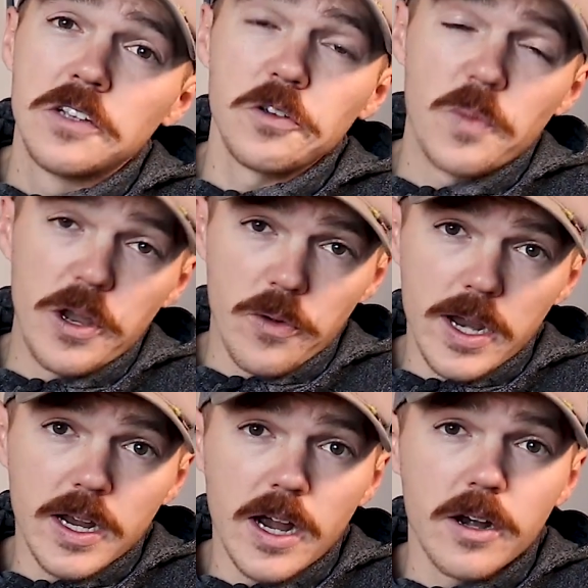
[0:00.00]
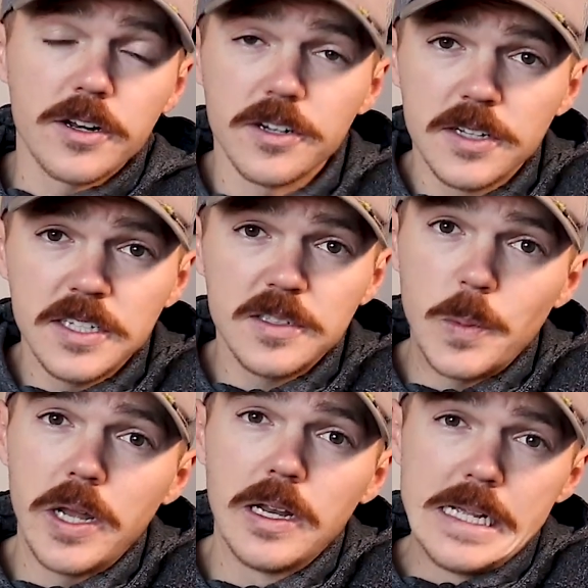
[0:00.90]
so it might rank higher on your list,
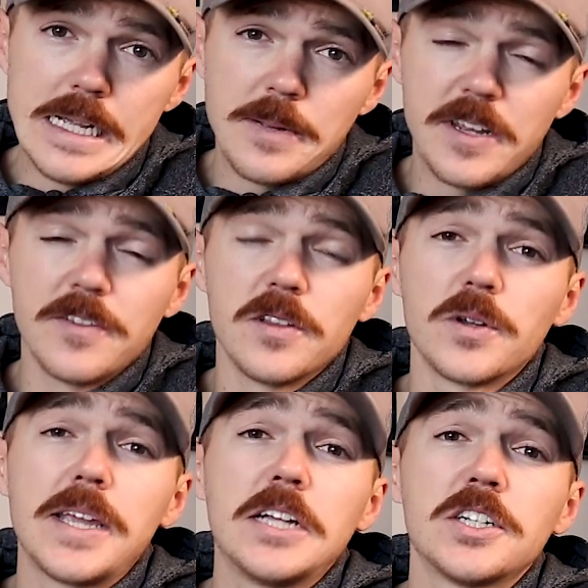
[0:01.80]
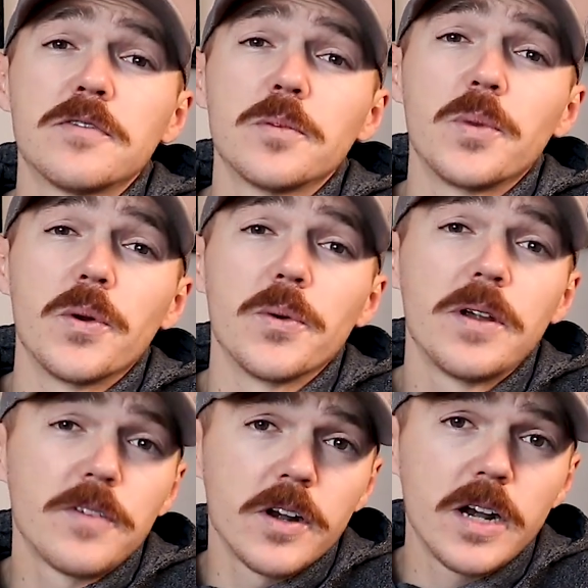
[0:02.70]
but given the location for Bow
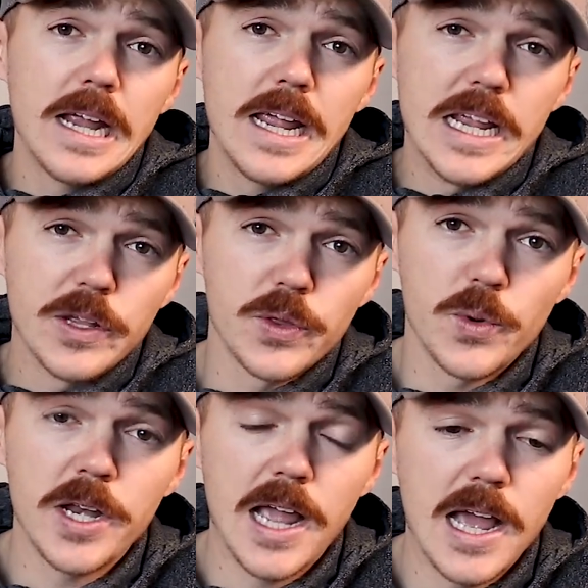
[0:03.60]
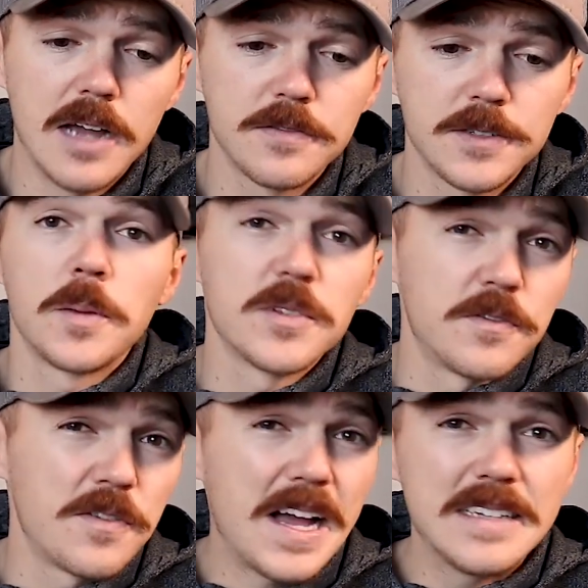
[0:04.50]
River, a 3.5. In terms
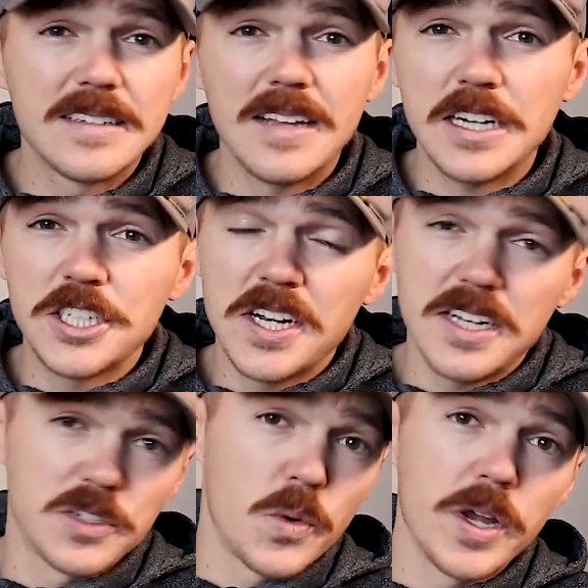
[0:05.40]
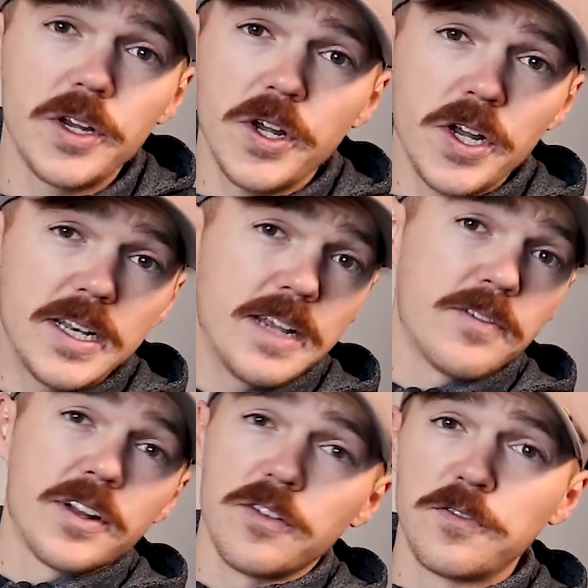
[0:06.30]
of fly selection, it's quite good,
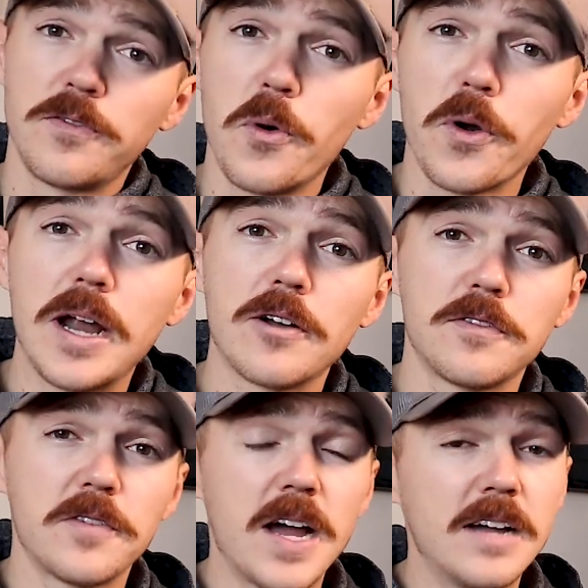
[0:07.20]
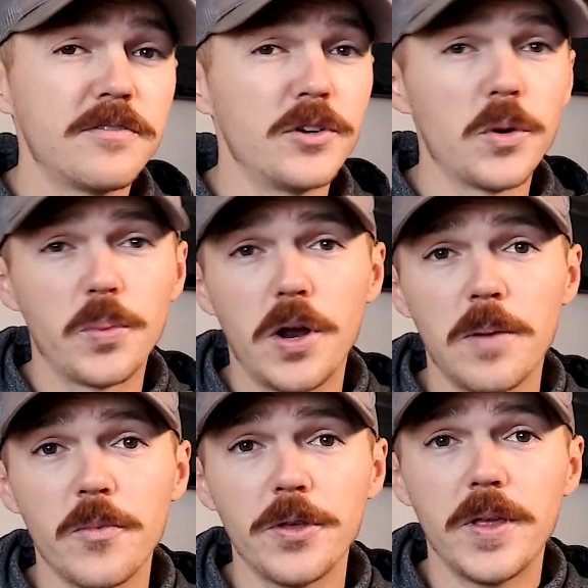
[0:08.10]
giving it a 4 out of 5, no
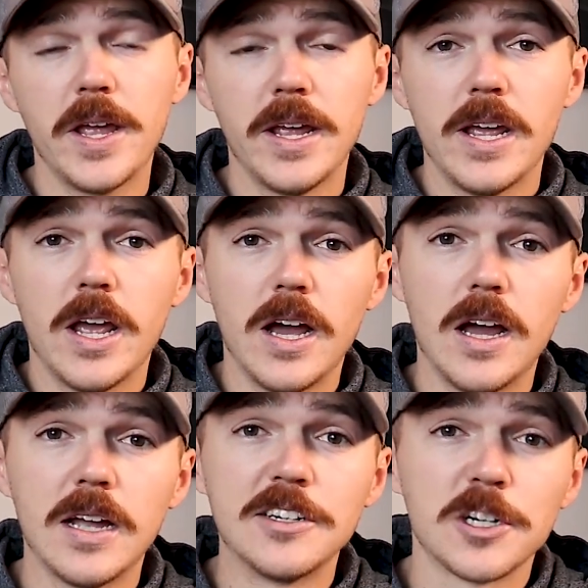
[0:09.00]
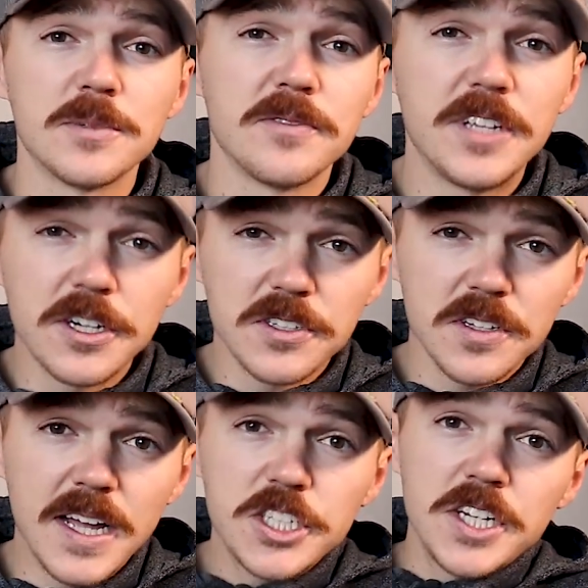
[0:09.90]
problem with it. In terms of gear
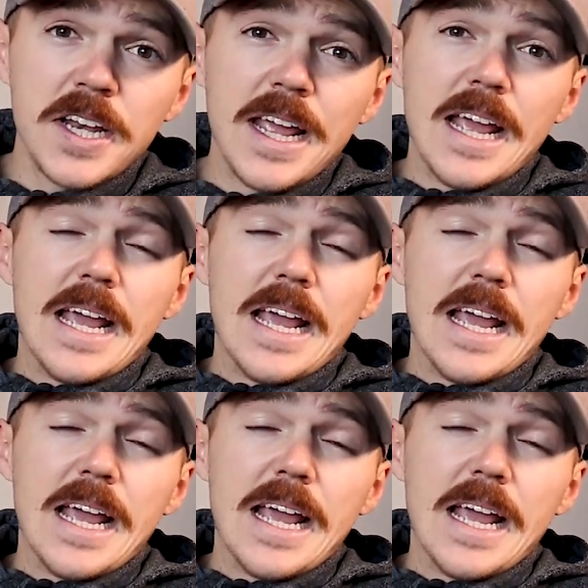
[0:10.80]
selection,